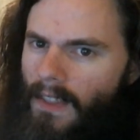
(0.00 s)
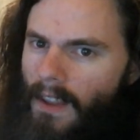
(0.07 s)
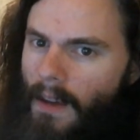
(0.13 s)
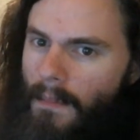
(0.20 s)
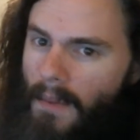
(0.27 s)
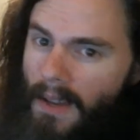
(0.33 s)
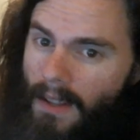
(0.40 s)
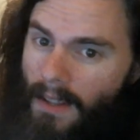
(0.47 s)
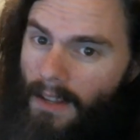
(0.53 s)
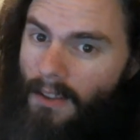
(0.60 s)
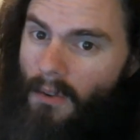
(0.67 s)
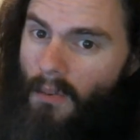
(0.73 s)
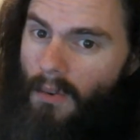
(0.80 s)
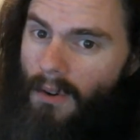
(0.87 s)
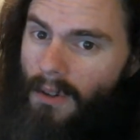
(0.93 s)
appealing
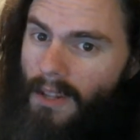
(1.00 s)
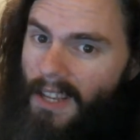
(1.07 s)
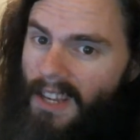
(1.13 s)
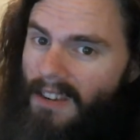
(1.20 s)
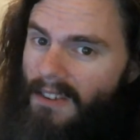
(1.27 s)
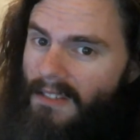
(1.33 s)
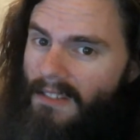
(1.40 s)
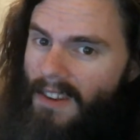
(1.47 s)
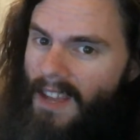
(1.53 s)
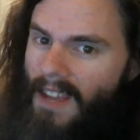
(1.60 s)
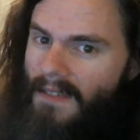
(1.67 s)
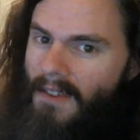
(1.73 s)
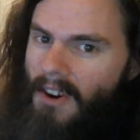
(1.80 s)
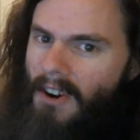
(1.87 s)
to world leaders and even